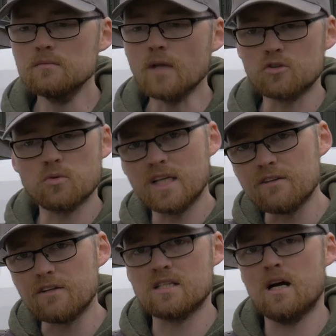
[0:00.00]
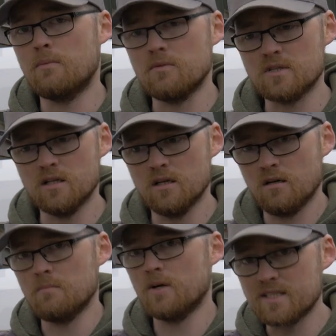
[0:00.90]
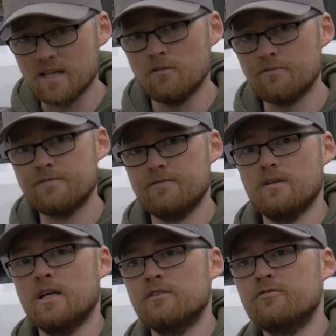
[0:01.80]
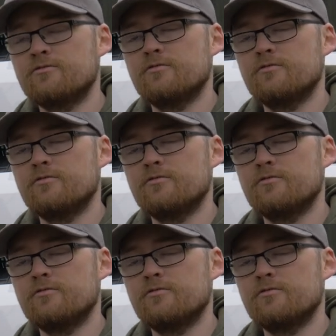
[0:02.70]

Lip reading: I just want to give examples that I myself have